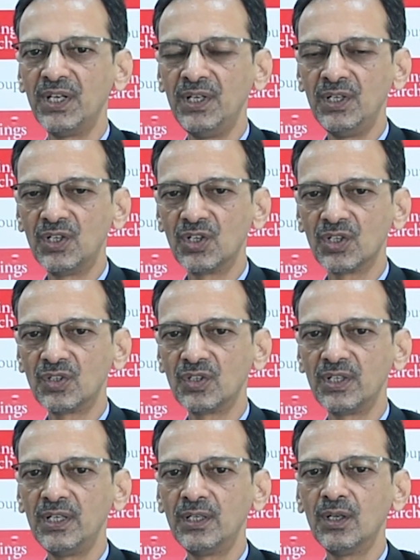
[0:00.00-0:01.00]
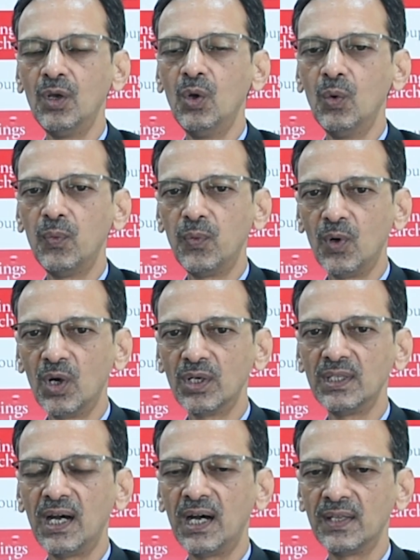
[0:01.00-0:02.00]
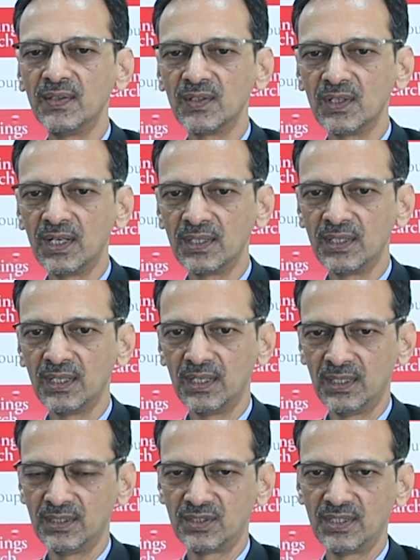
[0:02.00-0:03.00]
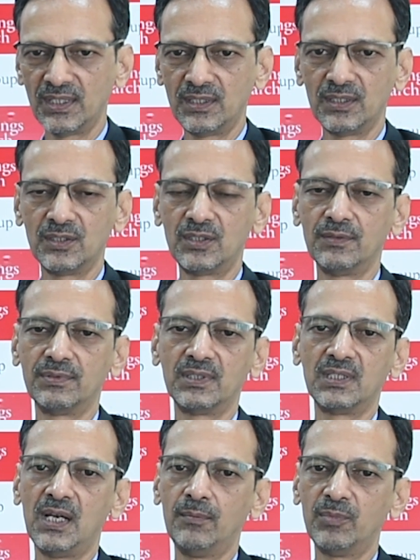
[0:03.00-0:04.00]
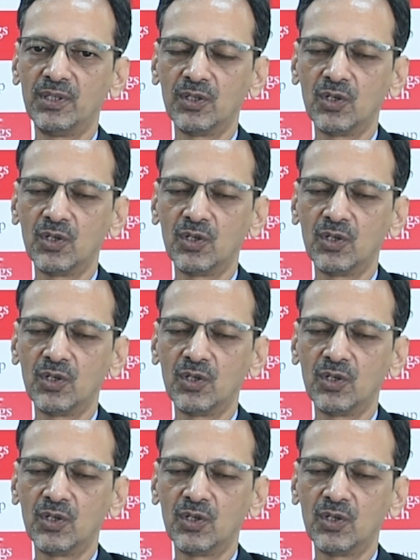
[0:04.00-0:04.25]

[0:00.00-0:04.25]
the interest rate for the other sectors, say for example